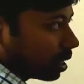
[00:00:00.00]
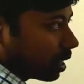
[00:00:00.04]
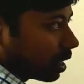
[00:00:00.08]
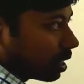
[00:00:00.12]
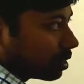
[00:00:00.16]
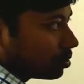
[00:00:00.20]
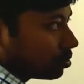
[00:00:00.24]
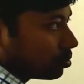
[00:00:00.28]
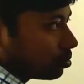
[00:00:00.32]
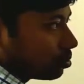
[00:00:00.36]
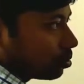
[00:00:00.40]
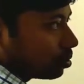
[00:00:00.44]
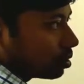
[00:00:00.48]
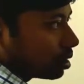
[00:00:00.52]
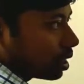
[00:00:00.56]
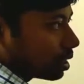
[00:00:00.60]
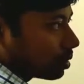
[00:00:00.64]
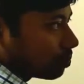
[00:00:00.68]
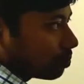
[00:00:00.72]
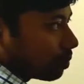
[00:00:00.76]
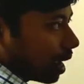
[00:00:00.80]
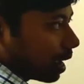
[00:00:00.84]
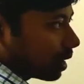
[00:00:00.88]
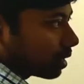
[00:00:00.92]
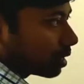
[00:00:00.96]
As you know
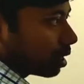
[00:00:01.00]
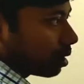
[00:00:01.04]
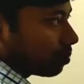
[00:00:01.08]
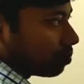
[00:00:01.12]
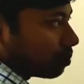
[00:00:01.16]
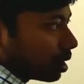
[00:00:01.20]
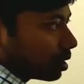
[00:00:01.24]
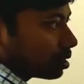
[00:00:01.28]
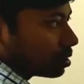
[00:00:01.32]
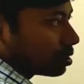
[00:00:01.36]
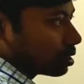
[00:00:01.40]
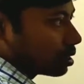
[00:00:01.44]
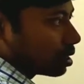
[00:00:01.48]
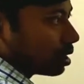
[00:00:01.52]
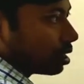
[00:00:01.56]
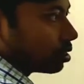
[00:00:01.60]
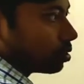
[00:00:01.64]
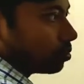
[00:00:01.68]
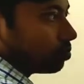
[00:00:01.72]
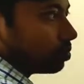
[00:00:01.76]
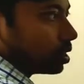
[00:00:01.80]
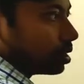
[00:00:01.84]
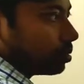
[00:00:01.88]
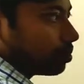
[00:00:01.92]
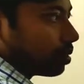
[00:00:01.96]
that Mach number is equal to
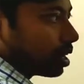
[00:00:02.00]
v